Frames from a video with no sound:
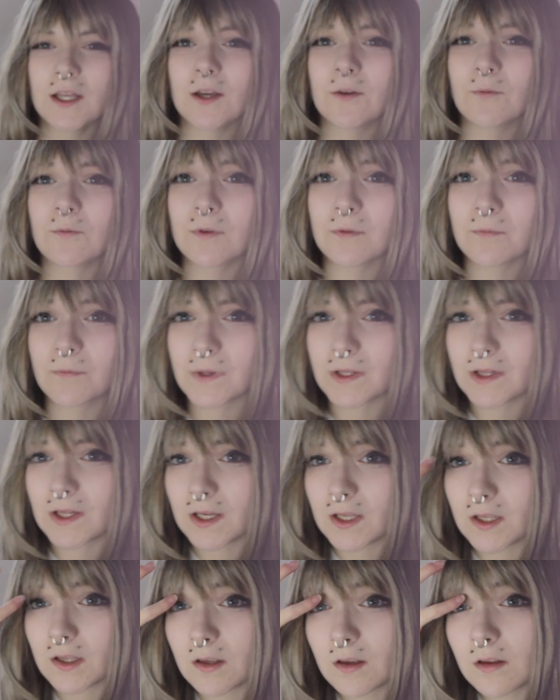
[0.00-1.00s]
it wouldn't be
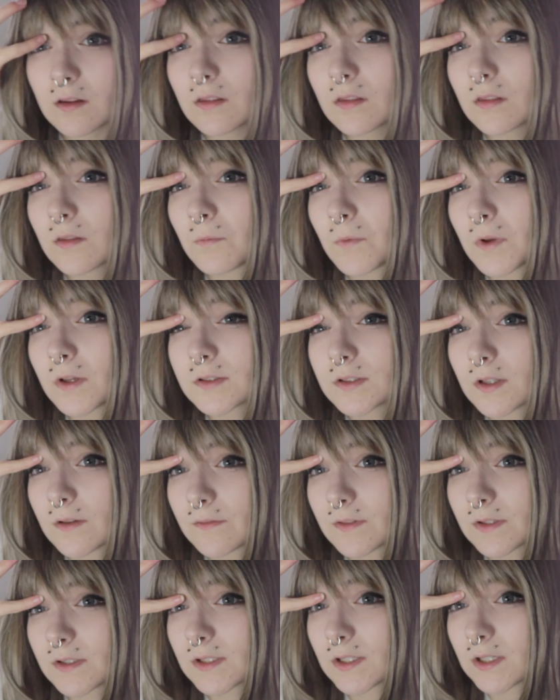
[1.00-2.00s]
like the most
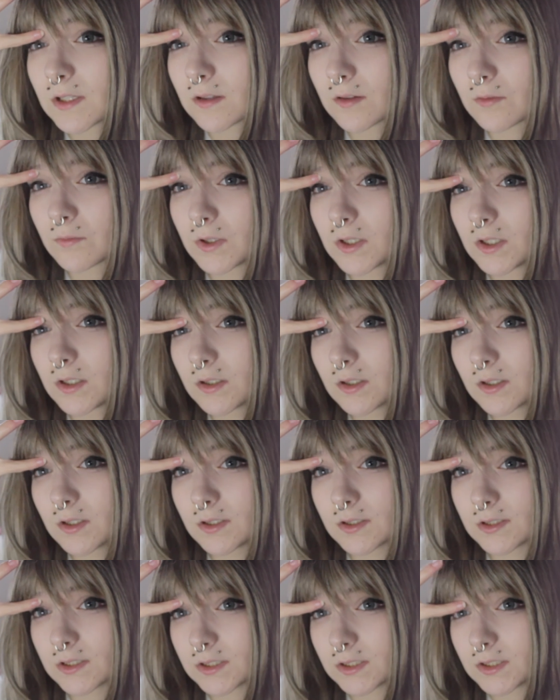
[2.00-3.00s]
obvious thing in the world
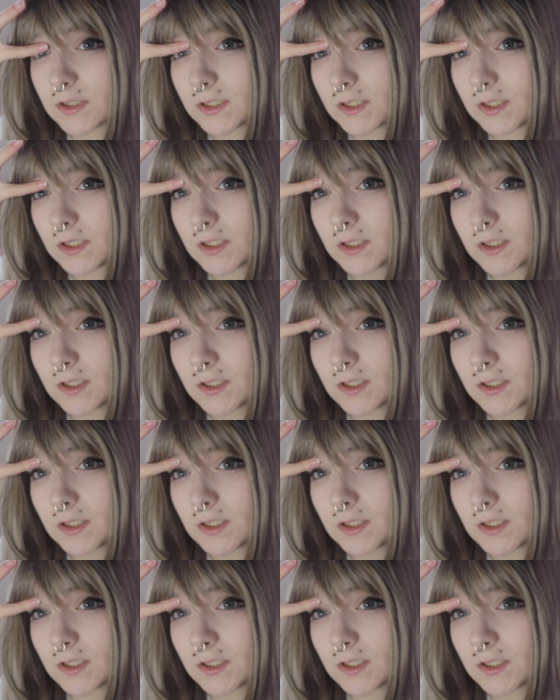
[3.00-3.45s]
because it's